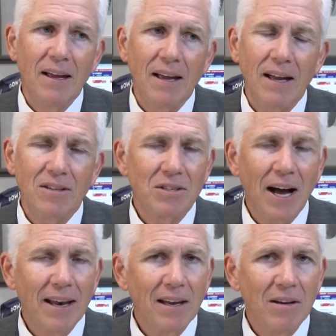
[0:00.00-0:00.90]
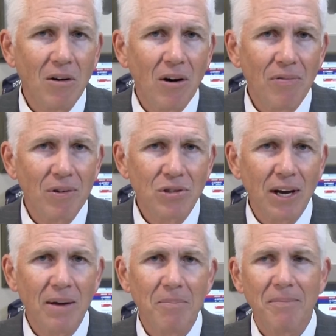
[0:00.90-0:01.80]
It's not in awful
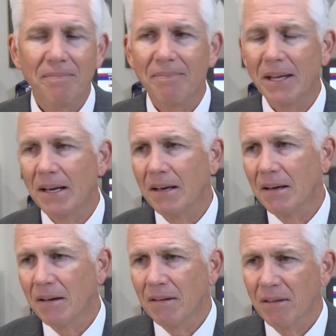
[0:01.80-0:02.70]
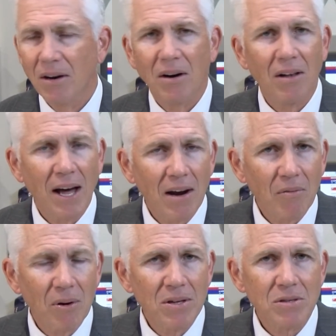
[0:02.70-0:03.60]
shape. There are a lot of
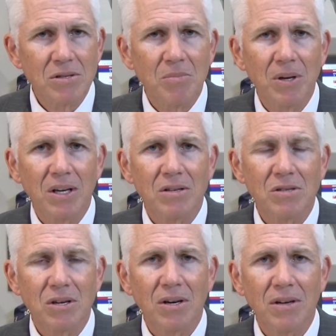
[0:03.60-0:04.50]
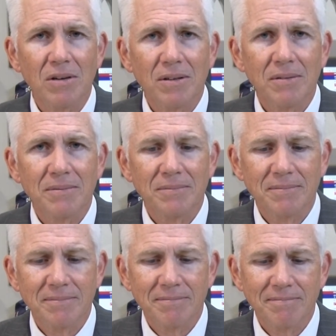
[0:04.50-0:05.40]
reasons to be concerned.
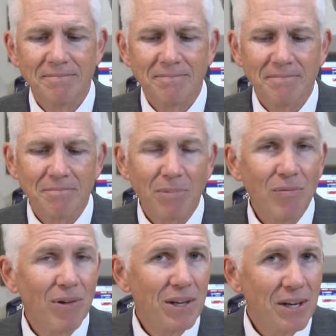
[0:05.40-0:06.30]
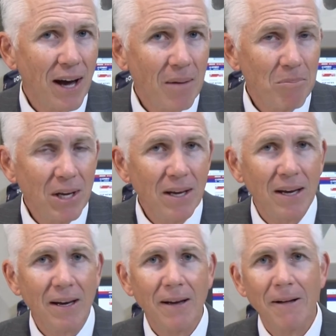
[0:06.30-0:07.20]
But for the time
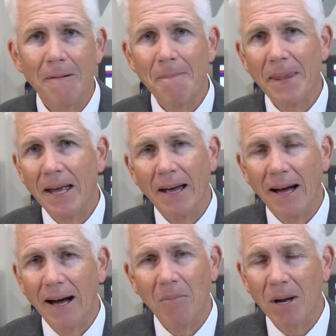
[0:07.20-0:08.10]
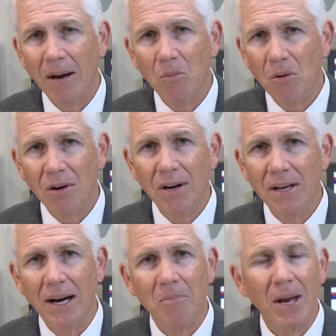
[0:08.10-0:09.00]
being, I'm not worried,
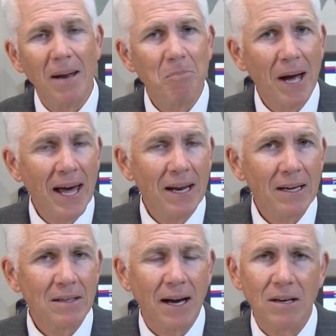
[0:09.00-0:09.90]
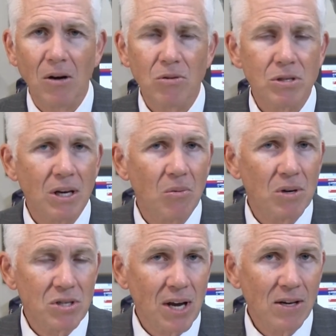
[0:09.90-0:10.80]
I'm not panicked, I don't see a
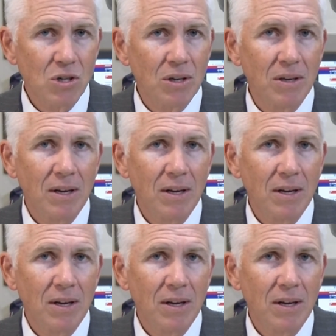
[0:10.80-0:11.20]
recession.